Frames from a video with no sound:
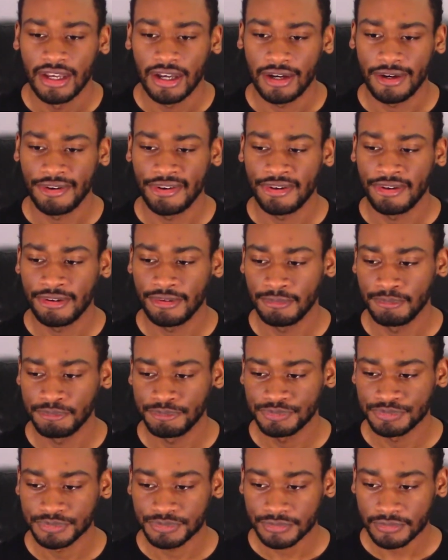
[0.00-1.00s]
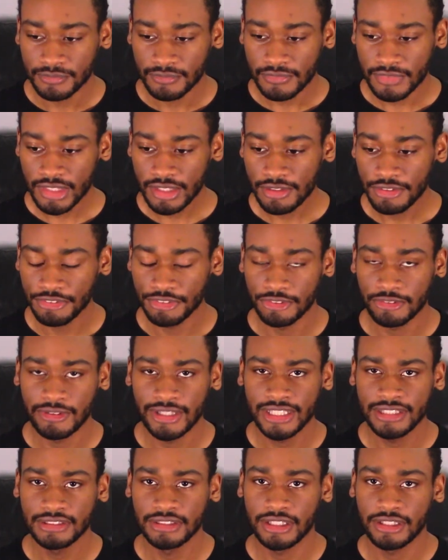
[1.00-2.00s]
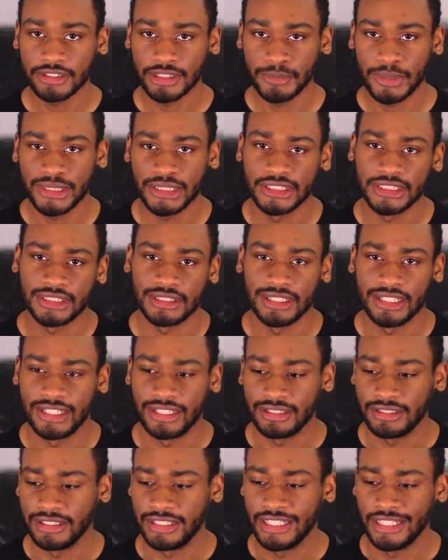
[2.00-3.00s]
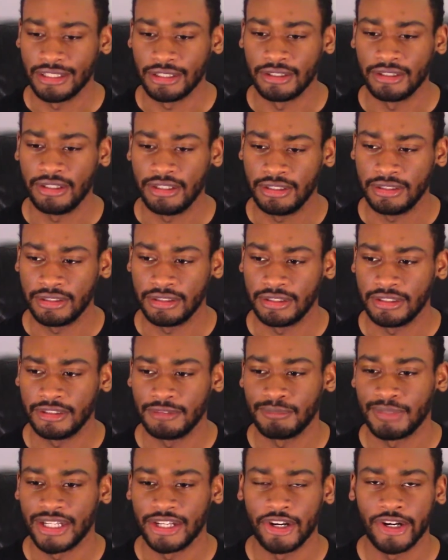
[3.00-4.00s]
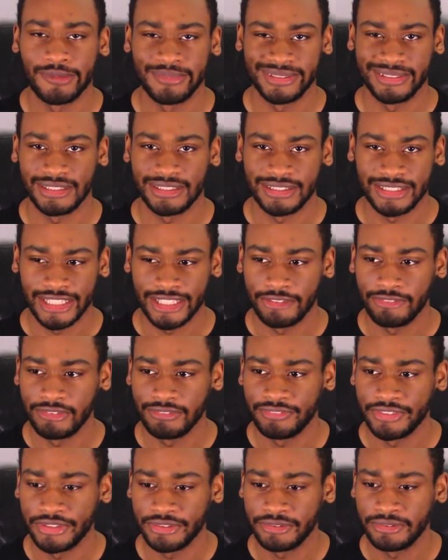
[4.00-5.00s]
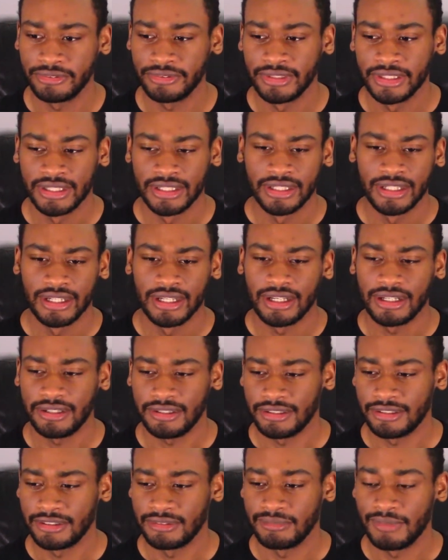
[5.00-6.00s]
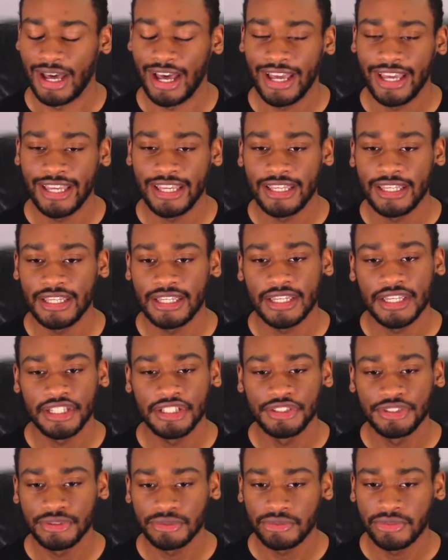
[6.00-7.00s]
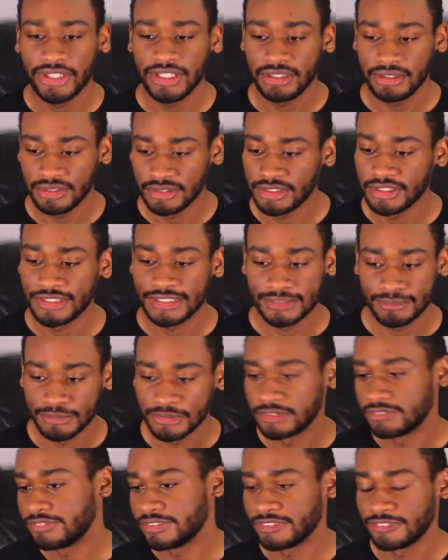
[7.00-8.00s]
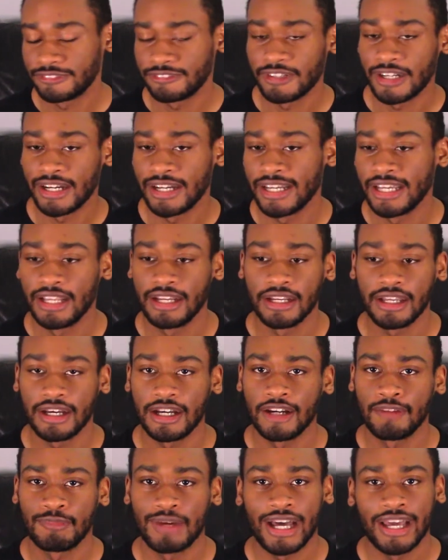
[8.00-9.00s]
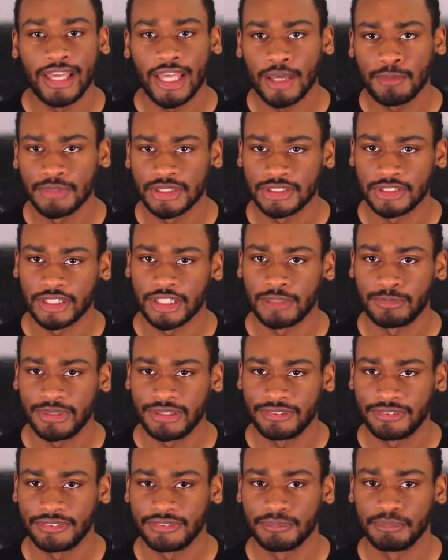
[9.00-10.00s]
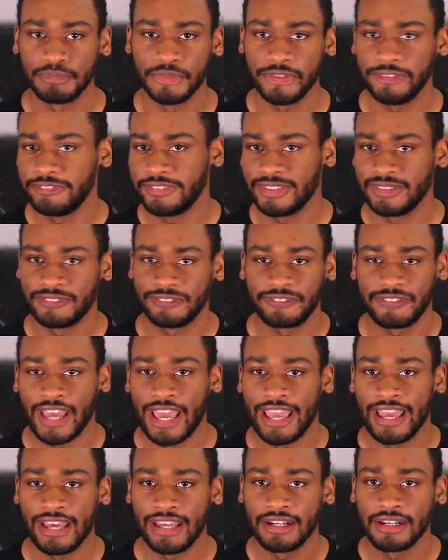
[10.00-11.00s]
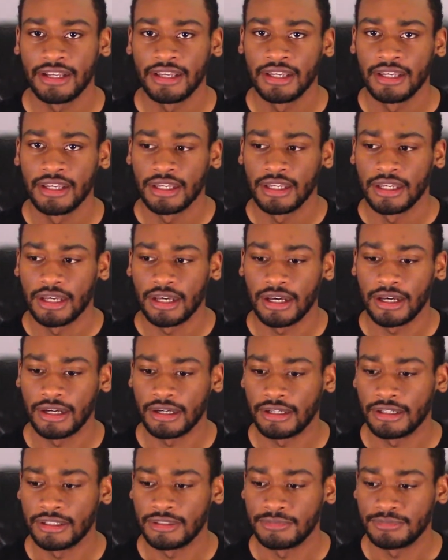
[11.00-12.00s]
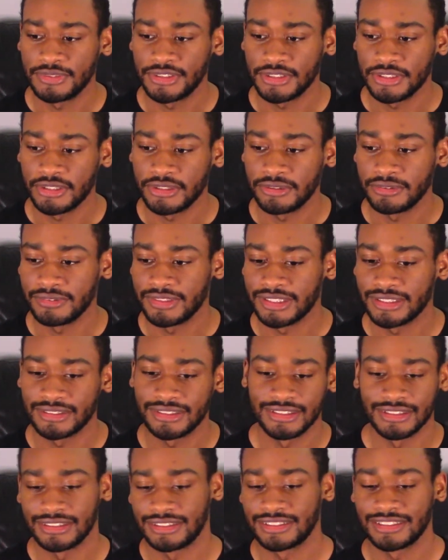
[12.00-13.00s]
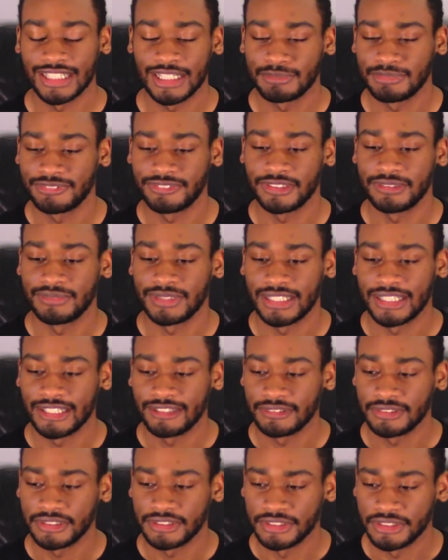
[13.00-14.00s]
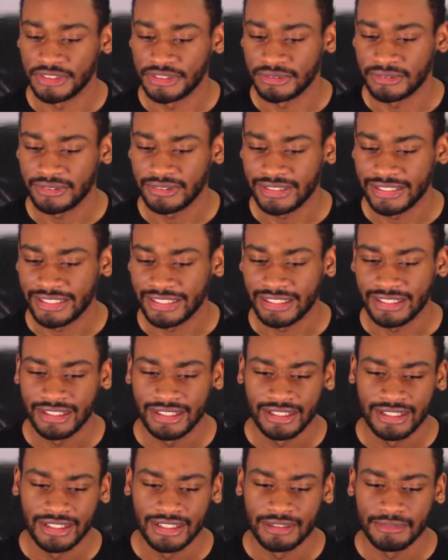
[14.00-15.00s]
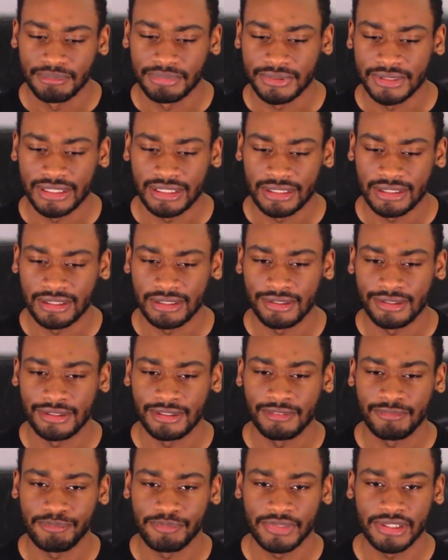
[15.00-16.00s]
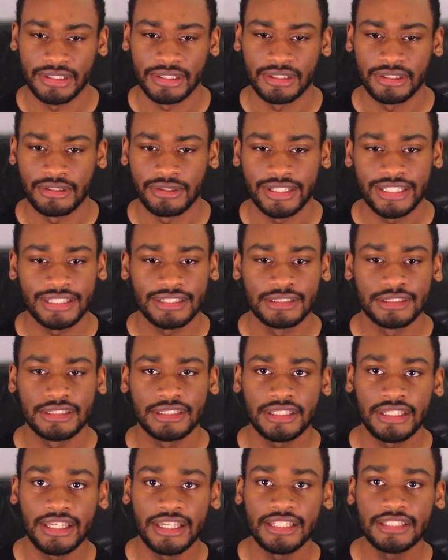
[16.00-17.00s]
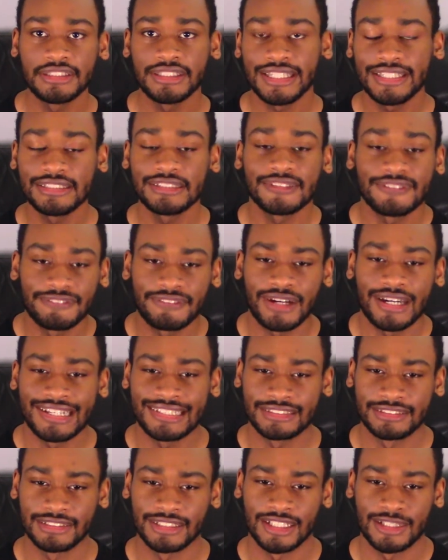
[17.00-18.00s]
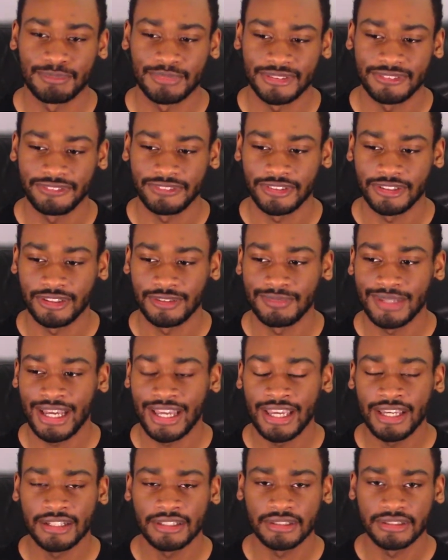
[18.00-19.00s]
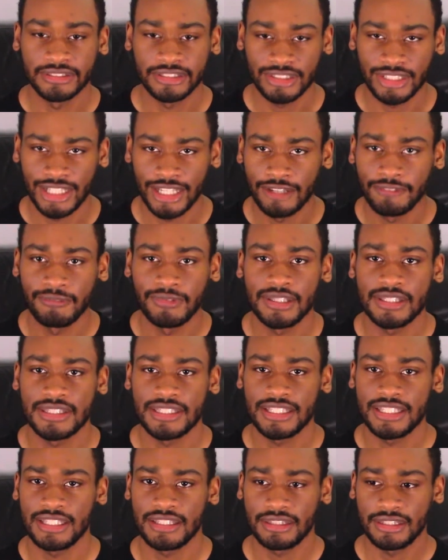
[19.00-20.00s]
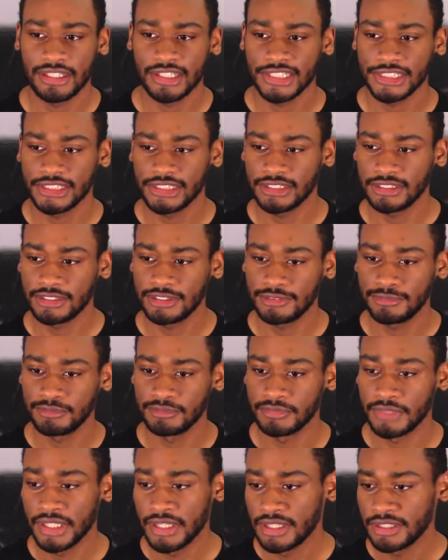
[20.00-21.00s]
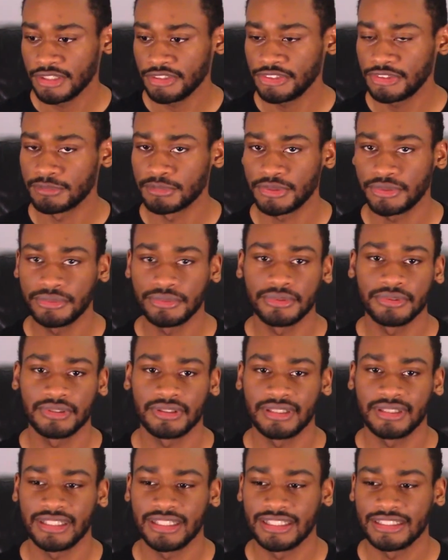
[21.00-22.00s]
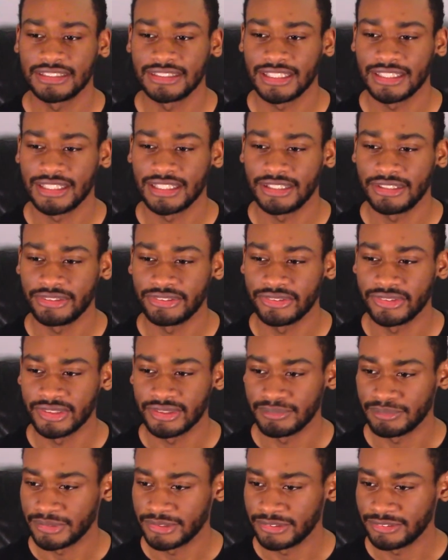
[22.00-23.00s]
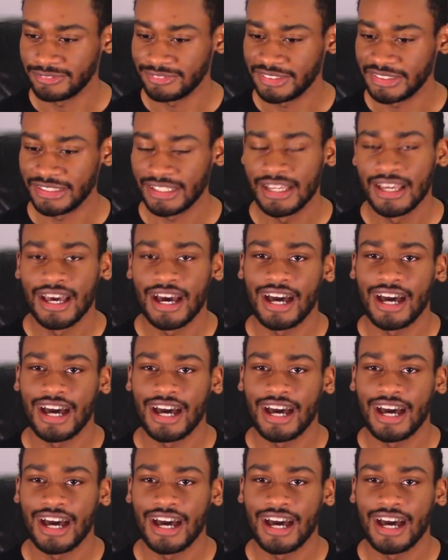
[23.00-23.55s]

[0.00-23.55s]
So I talked about this lightly on my Army of the Dead review. I enjoyed this movie fine. I am a zombie movie fan, so this is the type of film that I would enjoy. But it's a fine zombie film. I had a good time with it. There's some cool things that they do in the movie.